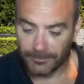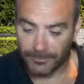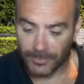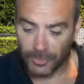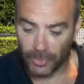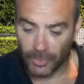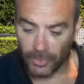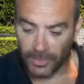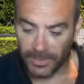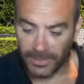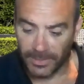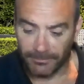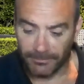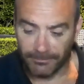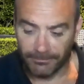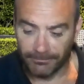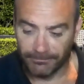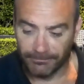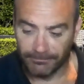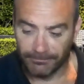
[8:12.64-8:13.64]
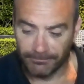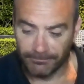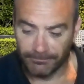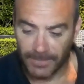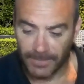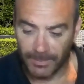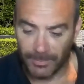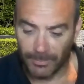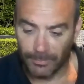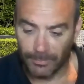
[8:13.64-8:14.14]
certainly
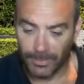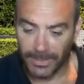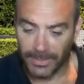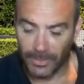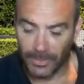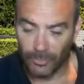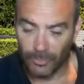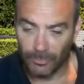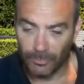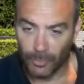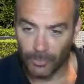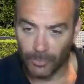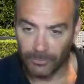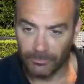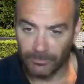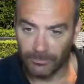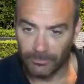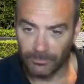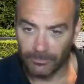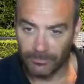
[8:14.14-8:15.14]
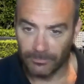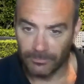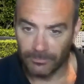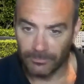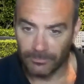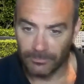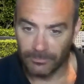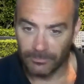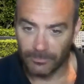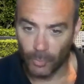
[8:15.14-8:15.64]
there'd be plenty who would put
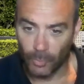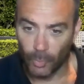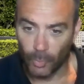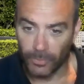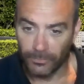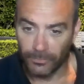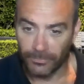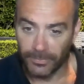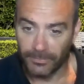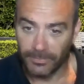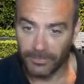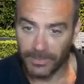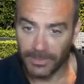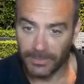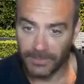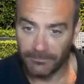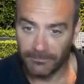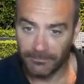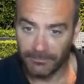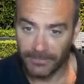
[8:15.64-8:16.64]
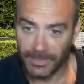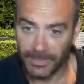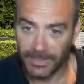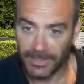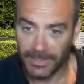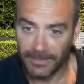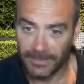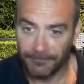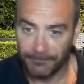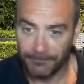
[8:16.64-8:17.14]
north of 50 in
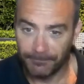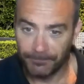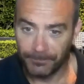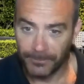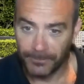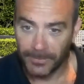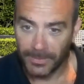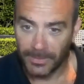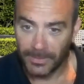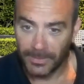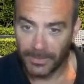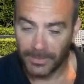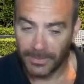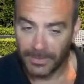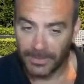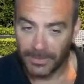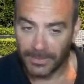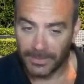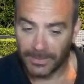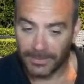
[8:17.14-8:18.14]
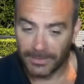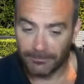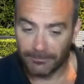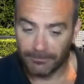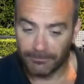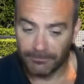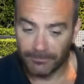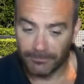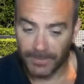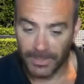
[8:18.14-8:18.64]
there.
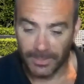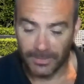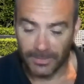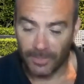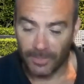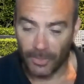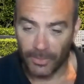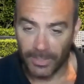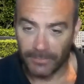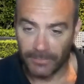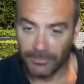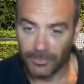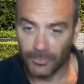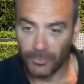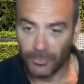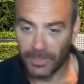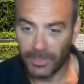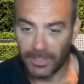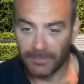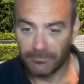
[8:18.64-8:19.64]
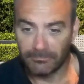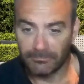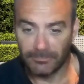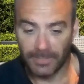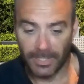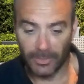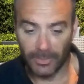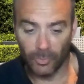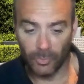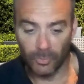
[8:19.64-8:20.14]
But you don't have to do that
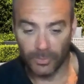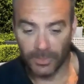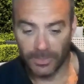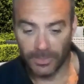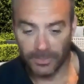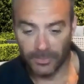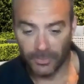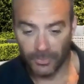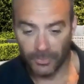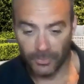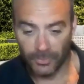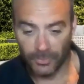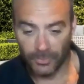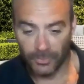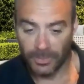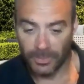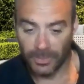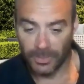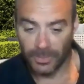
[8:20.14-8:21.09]
at all. You can do